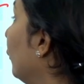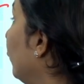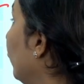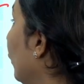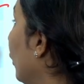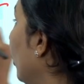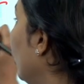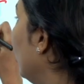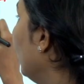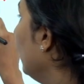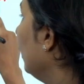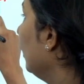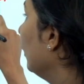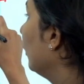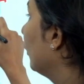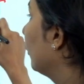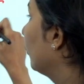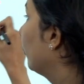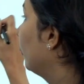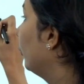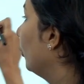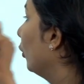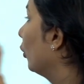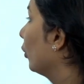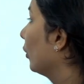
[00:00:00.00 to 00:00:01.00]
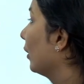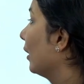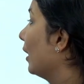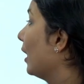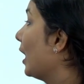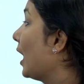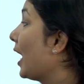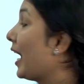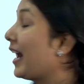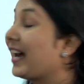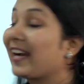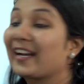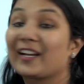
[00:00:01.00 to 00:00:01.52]
4, 4,
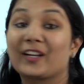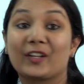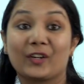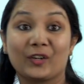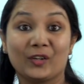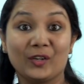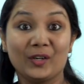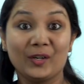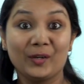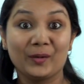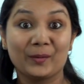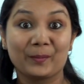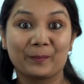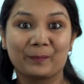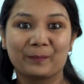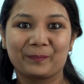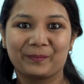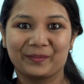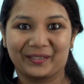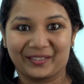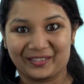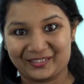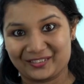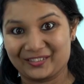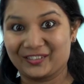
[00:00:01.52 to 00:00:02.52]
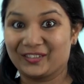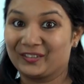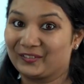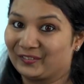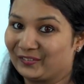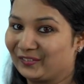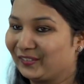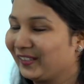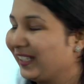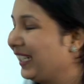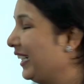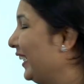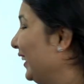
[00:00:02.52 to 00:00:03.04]
a group
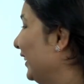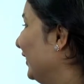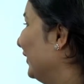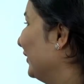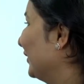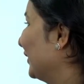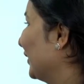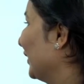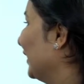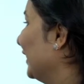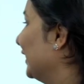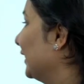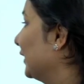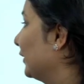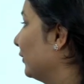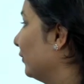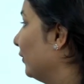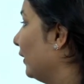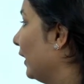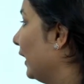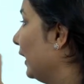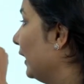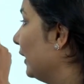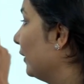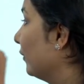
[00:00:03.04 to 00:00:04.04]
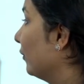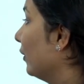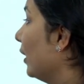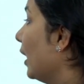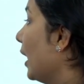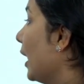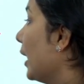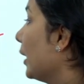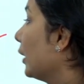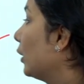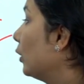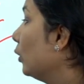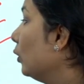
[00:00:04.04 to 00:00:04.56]
of 5, so it's 5,
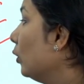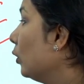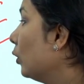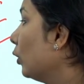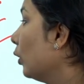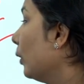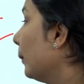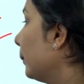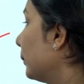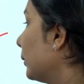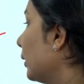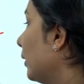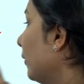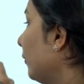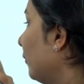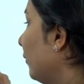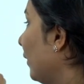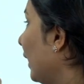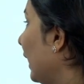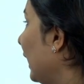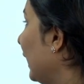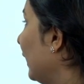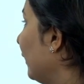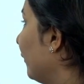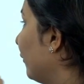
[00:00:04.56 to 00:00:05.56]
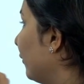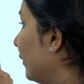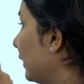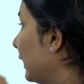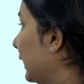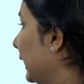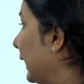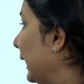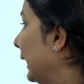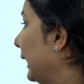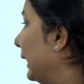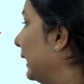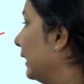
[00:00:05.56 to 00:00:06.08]
2 groups of 5,
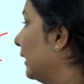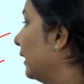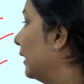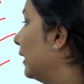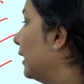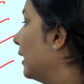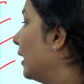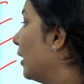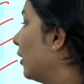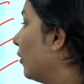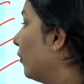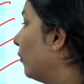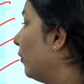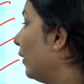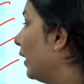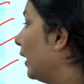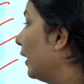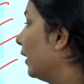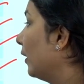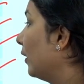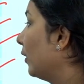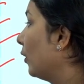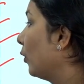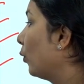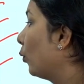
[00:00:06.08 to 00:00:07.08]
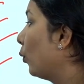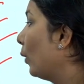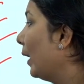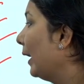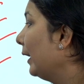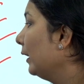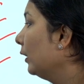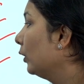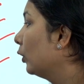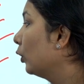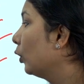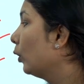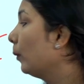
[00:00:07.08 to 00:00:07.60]
10,
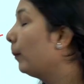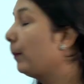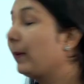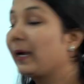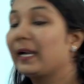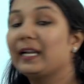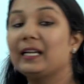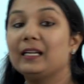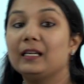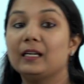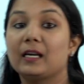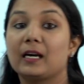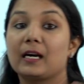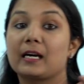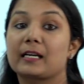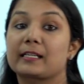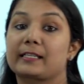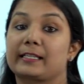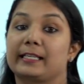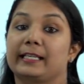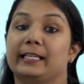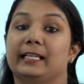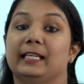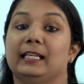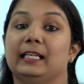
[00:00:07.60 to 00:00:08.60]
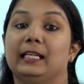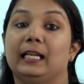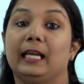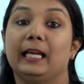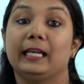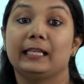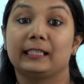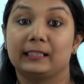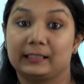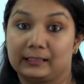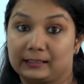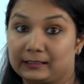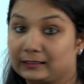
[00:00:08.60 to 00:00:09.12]
1 group and a single
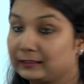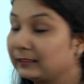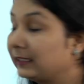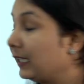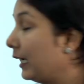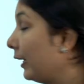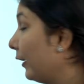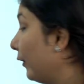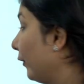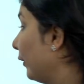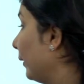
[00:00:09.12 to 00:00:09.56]
line, that